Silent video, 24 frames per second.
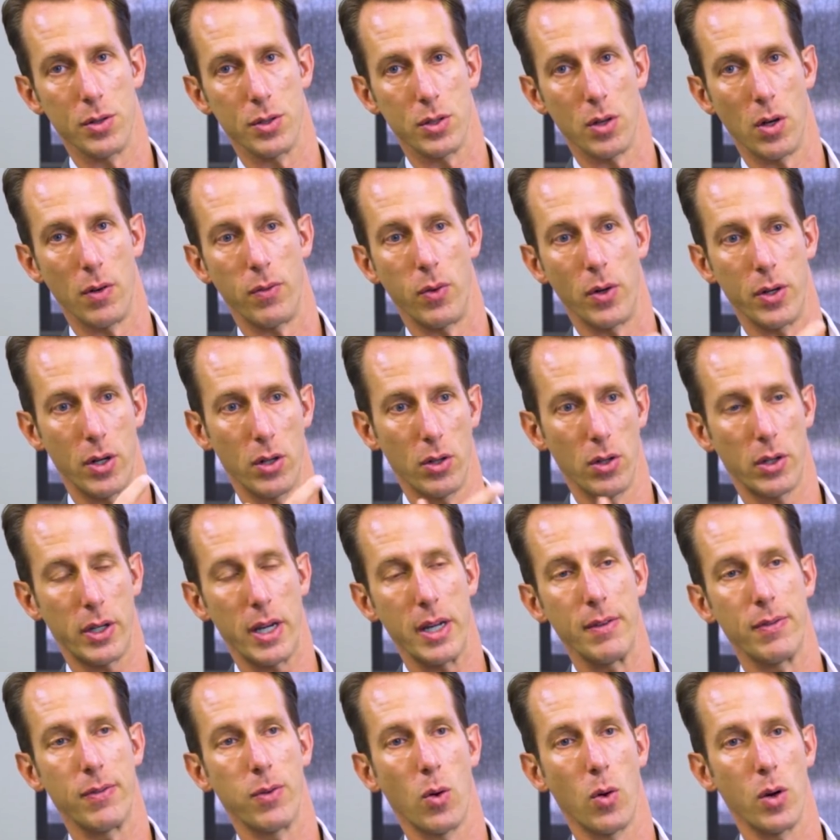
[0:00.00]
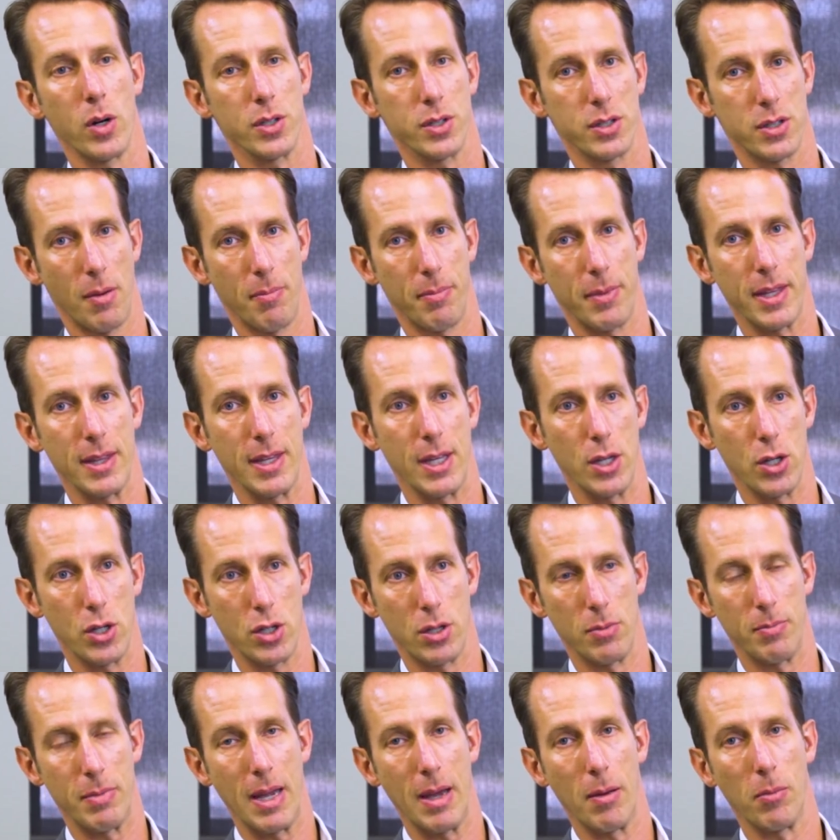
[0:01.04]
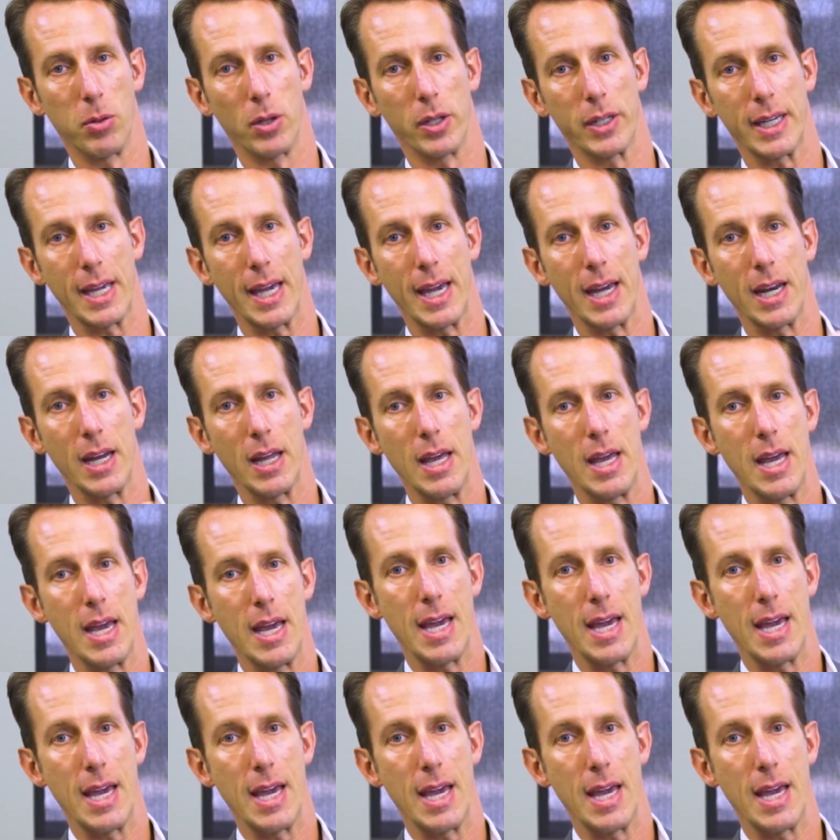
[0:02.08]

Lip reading: So if what you're looking for is something that you should be able to get